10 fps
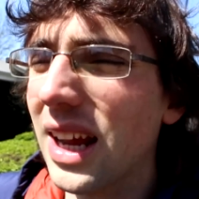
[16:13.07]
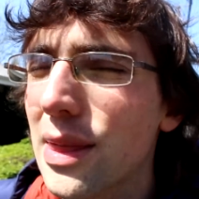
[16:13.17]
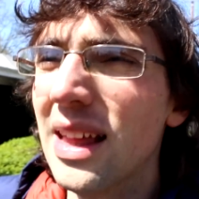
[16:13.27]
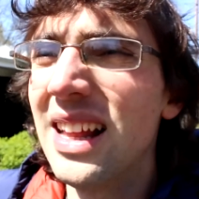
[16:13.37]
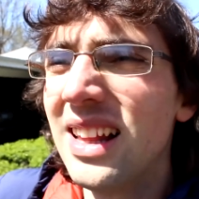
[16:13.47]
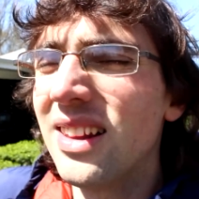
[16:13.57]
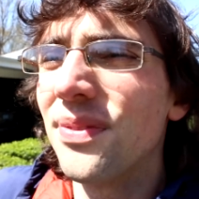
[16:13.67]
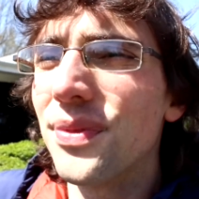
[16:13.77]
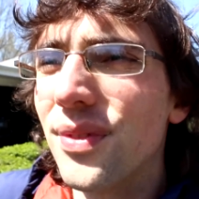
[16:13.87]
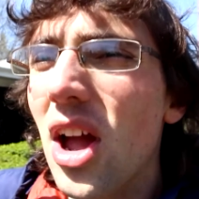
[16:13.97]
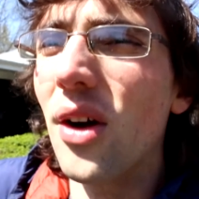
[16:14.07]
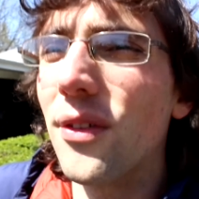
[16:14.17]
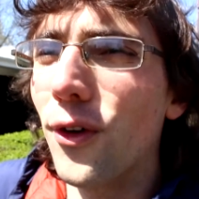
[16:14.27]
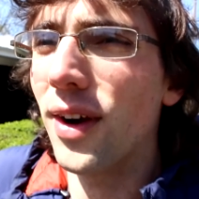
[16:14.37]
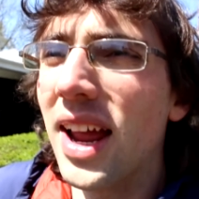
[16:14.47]
guys. No,
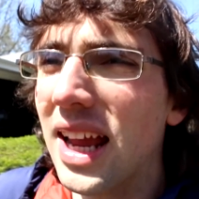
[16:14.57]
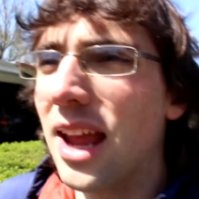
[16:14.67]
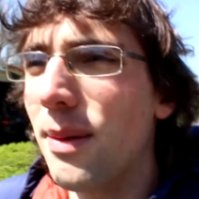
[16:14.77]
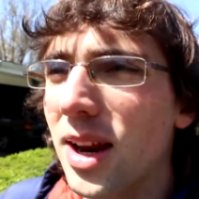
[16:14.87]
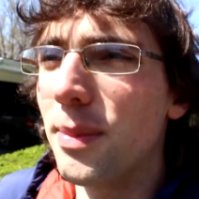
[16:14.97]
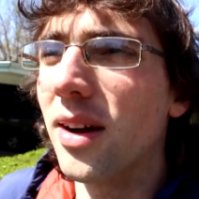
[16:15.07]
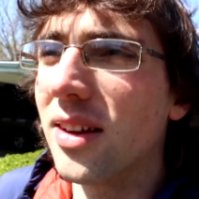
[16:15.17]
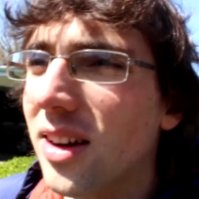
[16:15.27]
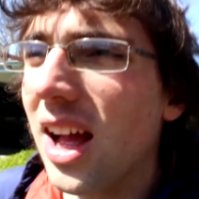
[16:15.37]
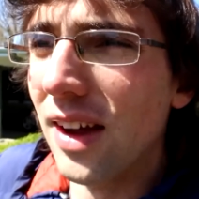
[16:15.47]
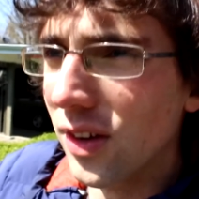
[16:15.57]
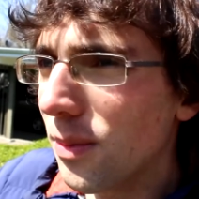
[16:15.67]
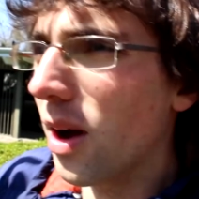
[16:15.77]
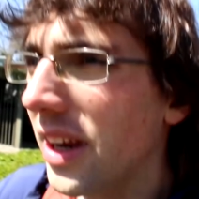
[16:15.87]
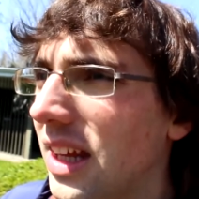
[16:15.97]
Fortnite came out of America. Every
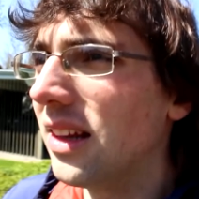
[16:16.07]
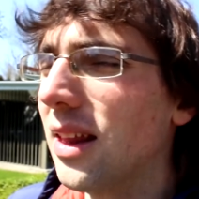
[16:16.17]
money,